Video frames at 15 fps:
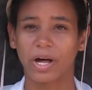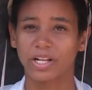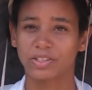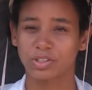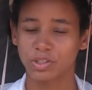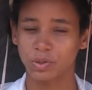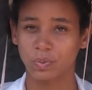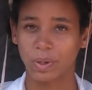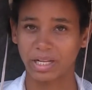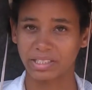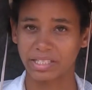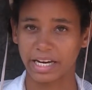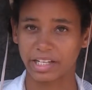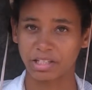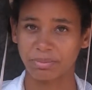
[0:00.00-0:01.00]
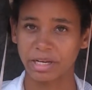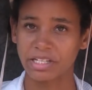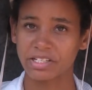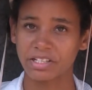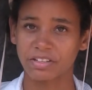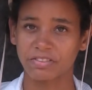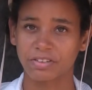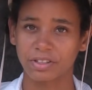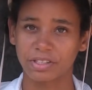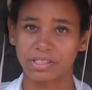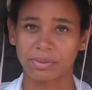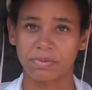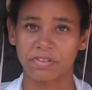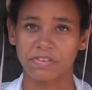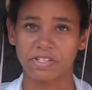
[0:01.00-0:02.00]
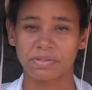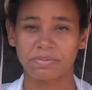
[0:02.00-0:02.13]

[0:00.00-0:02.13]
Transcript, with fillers: well too well documented for some of the